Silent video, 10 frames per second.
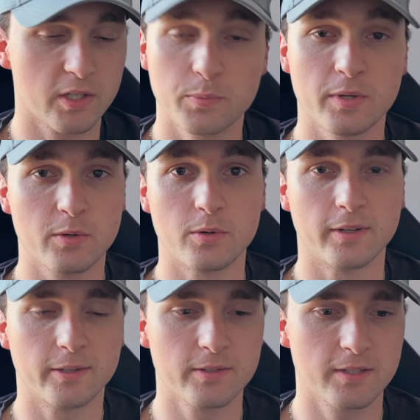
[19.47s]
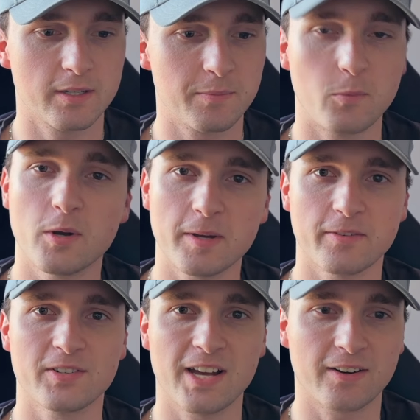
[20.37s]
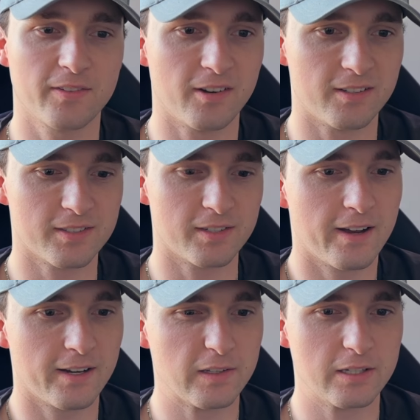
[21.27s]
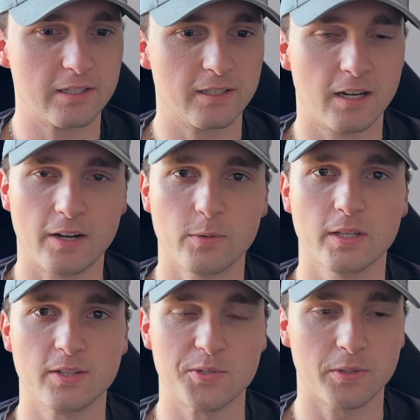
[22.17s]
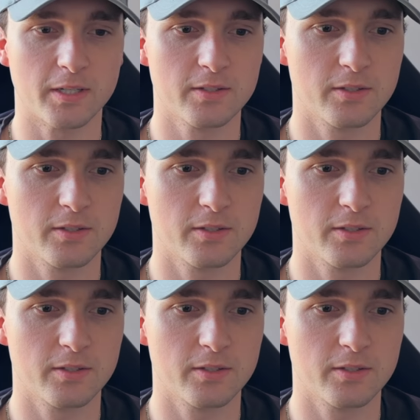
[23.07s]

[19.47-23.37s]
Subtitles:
It's pretty cool. It was one of my first hackathons, and I really enjoyed it.